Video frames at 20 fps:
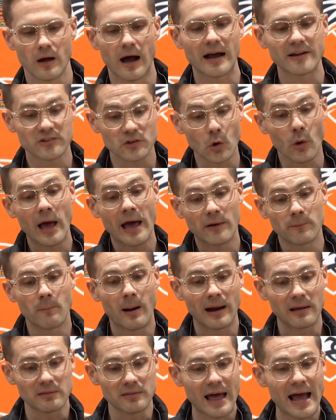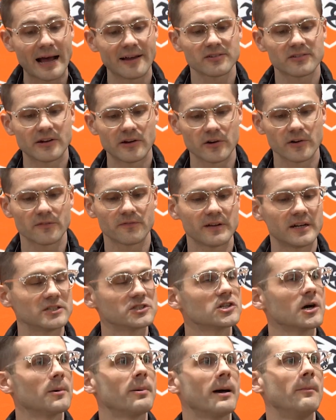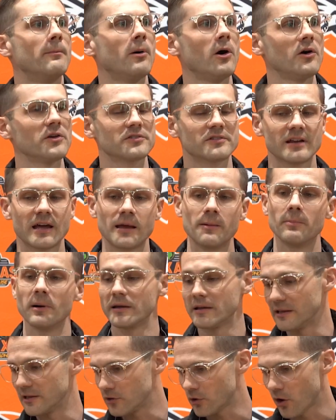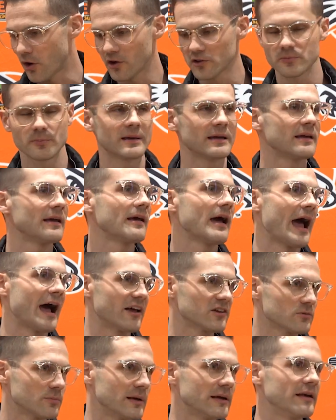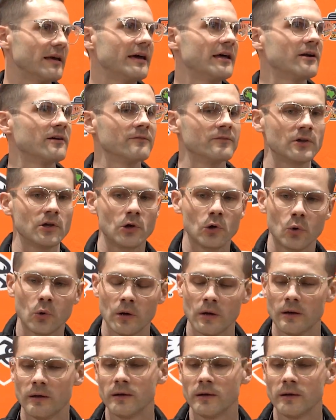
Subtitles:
I still had my last year to finish up at Ball State, but he calls me, asks me to interview.